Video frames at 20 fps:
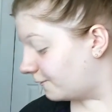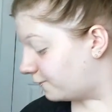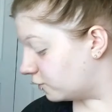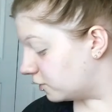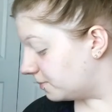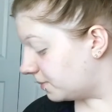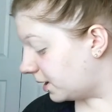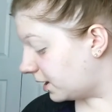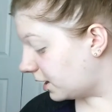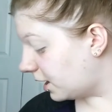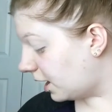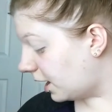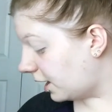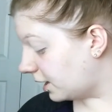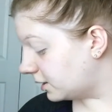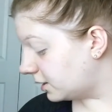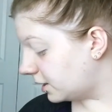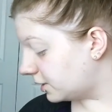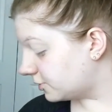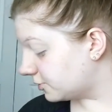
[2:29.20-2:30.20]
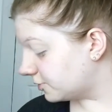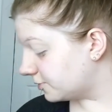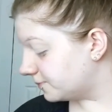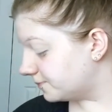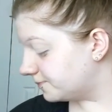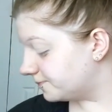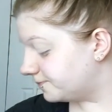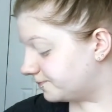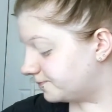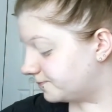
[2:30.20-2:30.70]
for my eyeliner,
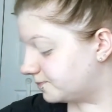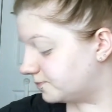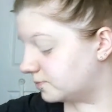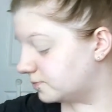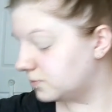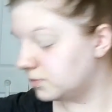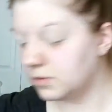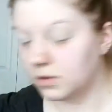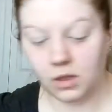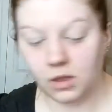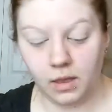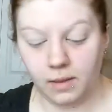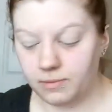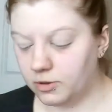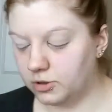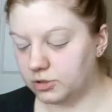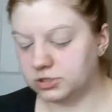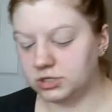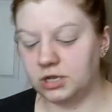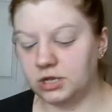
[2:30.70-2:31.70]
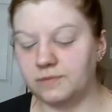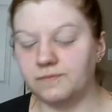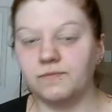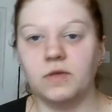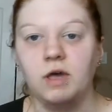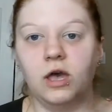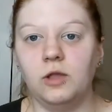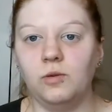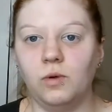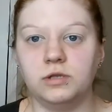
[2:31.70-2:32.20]

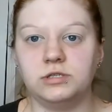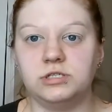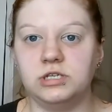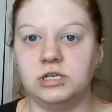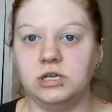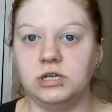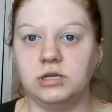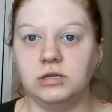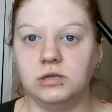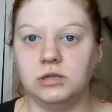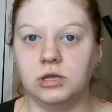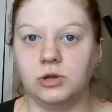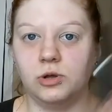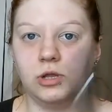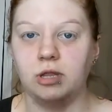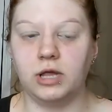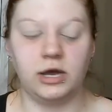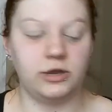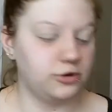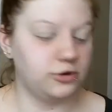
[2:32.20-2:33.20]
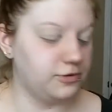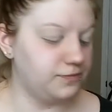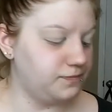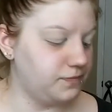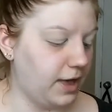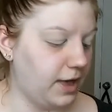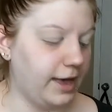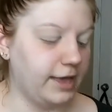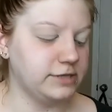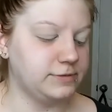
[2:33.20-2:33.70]
using NYC Liquid Eyeliner
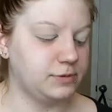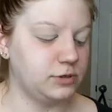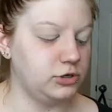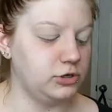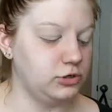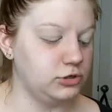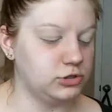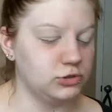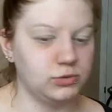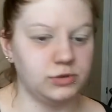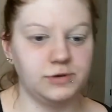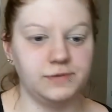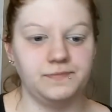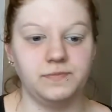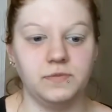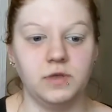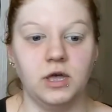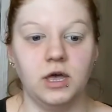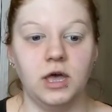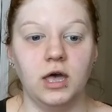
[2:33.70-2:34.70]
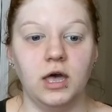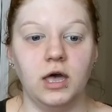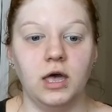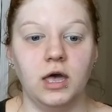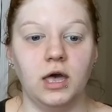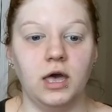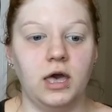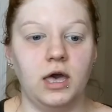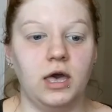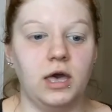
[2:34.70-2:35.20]
as per usual,
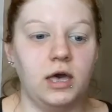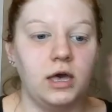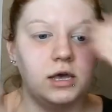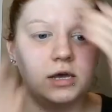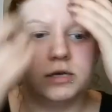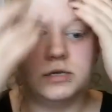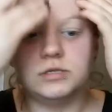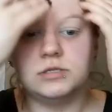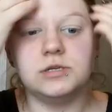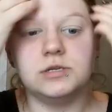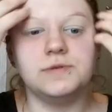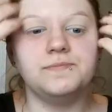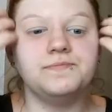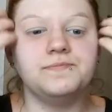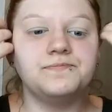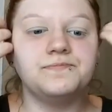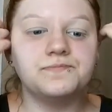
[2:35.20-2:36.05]
and